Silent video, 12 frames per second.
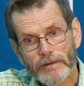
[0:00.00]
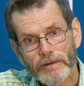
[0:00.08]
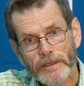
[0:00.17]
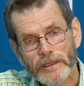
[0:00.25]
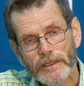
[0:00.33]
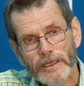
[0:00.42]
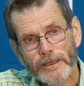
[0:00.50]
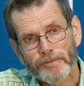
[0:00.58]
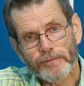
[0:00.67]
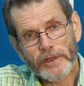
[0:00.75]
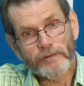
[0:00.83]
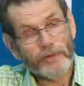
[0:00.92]
The
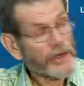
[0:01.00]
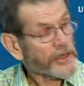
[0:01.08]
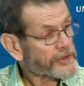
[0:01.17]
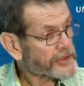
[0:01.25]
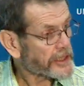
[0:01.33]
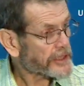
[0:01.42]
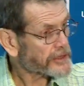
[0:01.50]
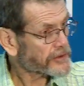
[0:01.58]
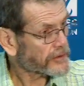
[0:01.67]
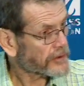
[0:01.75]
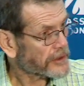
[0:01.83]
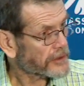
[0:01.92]
very interesting
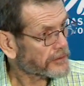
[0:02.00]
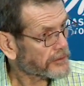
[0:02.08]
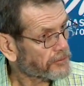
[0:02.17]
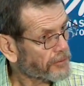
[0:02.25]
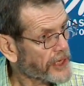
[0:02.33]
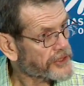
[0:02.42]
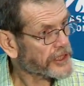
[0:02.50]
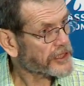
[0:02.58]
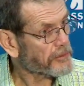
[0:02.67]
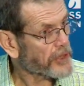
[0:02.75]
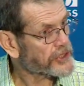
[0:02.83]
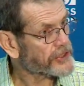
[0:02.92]
issue project
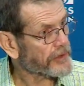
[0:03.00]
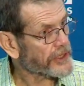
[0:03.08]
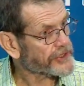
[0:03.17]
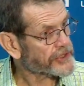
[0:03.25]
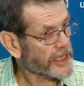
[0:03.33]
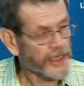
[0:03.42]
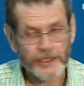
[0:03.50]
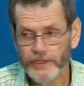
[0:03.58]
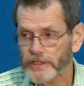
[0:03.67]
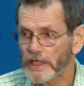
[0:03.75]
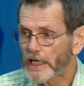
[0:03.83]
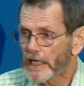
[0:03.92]
emerged around
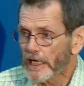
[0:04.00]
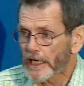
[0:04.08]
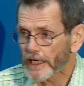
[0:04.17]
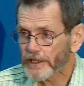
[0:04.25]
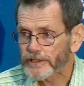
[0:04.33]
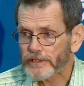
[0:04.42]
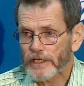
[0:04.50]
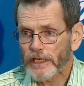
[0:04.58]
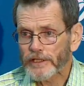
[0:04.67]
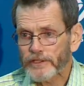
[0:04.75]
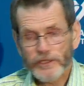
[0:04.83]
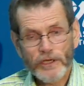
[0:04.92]
science.
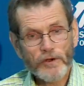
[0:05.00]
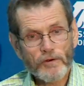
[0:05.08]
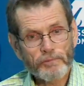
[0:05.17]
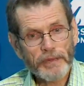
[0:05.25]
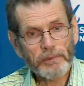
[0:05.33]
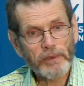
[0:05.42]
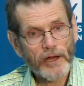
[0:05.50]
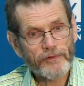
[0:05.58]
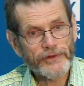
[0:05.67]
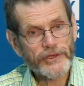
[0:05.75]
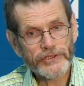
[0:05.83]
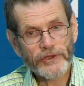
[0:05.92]
As you know, people
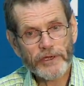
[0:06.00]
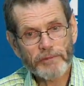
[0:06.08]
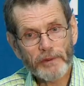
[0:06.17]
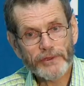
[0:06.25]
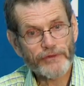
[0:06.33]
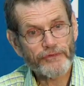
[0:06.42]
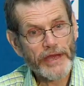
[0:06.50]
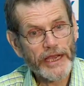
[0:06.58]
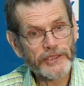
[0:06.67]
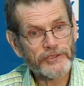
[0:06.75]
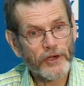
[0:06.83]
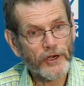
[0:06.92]
often disagree about what the
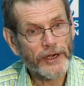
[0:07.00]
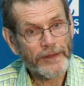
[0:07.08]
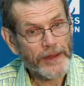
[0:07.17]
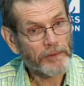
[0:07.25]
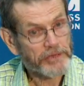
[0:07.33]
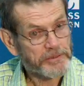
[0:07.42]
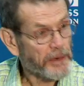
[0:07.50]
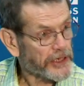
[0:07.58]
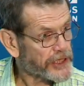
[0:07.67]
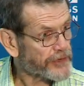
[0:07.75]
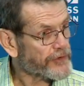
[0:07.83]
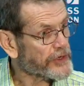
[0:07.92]
facts are, and they
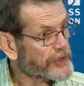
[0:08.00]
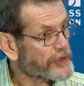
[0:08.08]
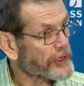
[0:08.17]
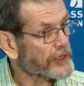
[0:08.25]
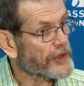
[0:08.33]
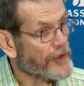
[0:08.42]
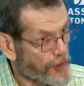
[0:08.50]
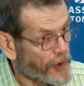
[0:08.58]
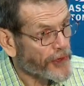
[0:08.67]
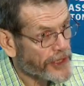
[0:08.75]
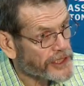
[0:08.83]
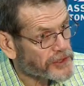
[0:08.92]
respect different
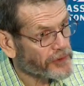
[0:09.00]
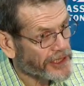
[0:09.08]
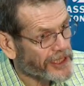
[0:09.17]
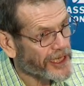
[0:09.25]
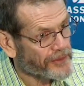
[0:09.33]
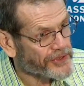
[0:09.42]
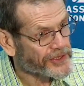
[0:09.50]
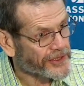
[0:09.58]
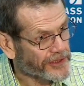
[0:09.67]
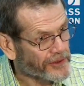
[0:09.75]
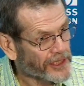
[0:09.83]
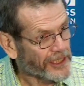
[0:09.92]
authorities when it comes to
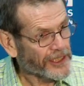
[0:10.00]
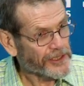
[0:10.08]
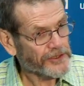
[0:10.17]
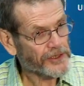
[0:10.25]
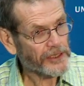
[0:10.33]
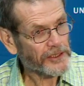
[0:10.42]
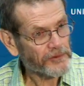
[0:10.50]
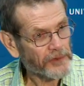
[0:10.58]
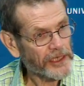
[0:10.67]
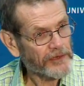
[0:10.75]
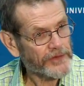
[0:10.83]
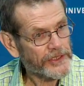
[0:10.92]
the
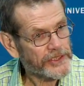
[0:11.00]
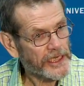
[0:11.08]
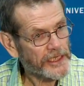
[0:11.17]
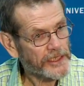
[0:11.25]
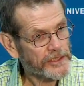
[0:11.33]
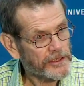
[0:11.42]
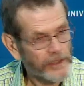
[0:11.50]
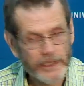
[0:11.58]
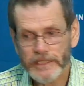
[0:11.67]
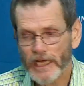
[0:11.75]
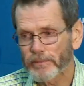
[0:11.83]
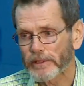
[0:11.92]
relevant science on a
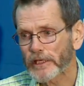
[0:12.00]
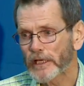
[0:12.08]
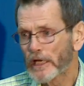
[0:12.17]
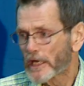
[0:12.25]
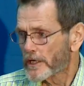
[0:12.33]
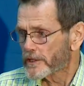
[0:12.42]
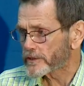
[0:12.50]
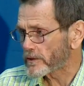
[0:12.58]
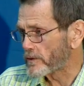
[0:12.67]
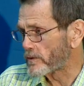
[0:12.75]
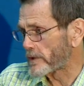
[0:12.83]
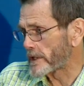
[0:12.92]
topic.
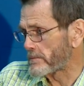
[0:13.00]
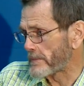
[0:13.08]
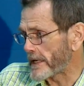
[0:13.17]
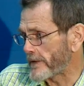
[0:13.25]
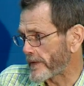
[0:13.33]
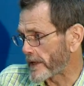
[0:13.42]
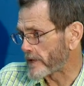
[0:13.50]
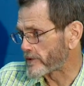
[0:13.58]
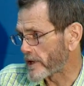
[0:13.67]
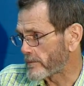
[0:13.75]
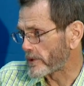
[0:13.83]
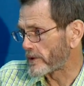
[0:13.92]
So in Maine, they had
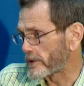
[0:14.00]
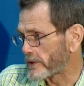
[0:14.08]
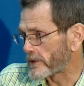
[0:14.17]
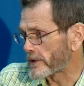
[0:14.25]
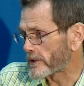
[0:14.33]
trouble